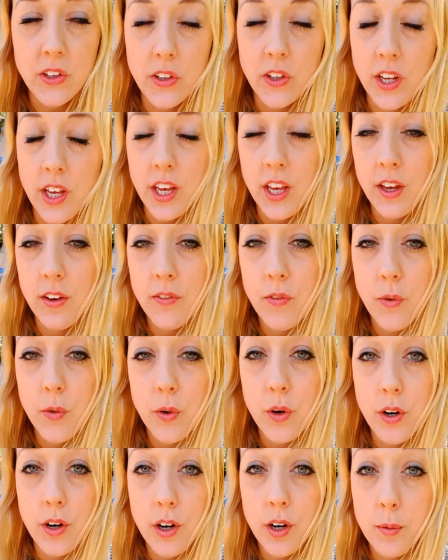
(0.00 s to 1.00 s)
looking
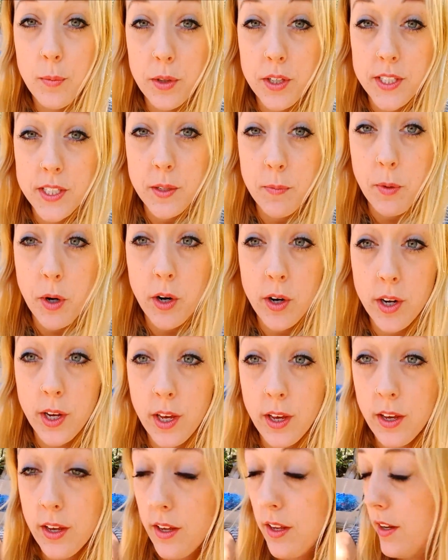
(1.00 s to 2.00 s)
for a place to park
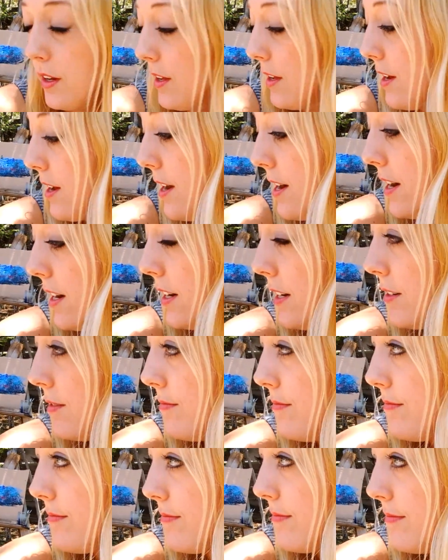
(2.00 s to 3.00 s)
it. I
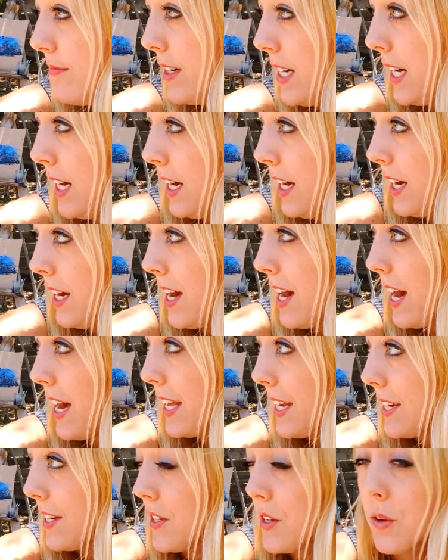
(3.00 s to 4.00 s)

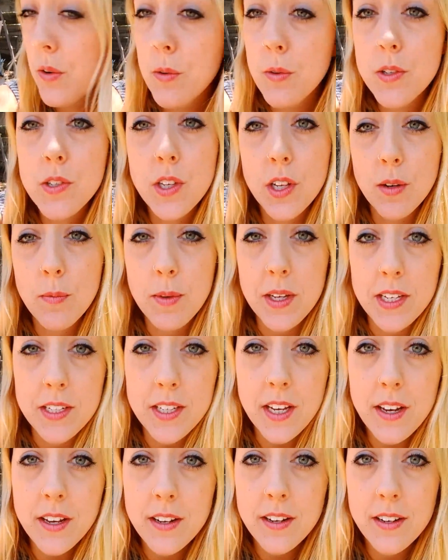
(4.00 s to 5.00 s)
didn't know it was going to be
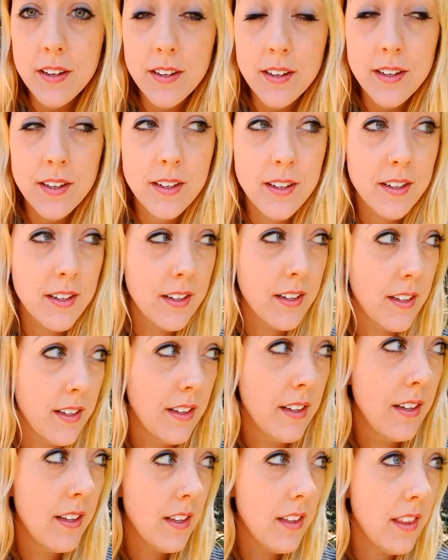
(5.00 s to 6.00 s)
done
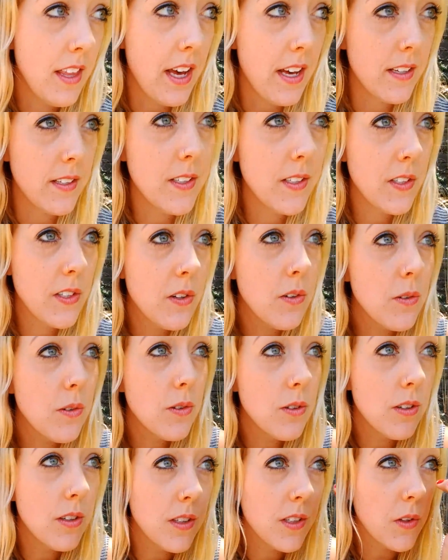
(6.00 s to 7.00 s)
that
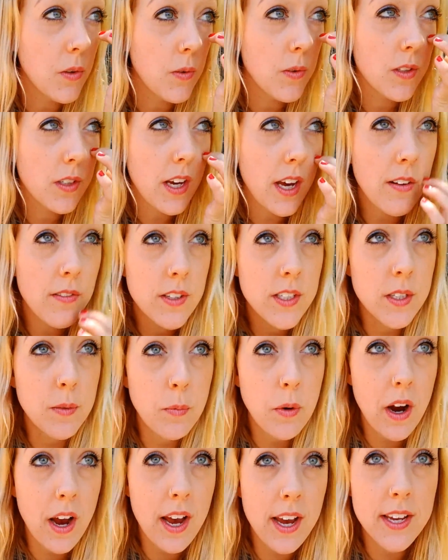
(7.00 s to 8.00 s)
soon, and so it was kind of a
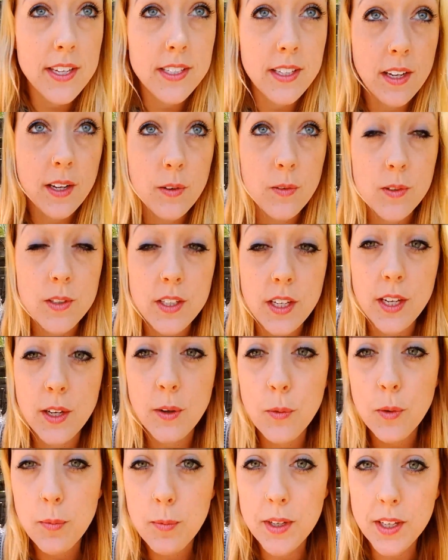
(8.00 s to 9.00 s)
surprise, and I was like,
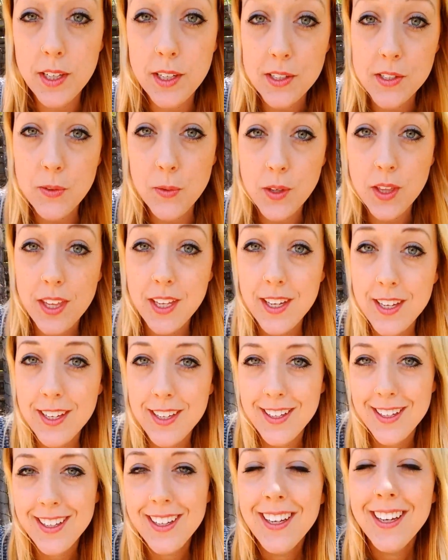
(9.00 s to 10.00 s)
what am I going to do with it?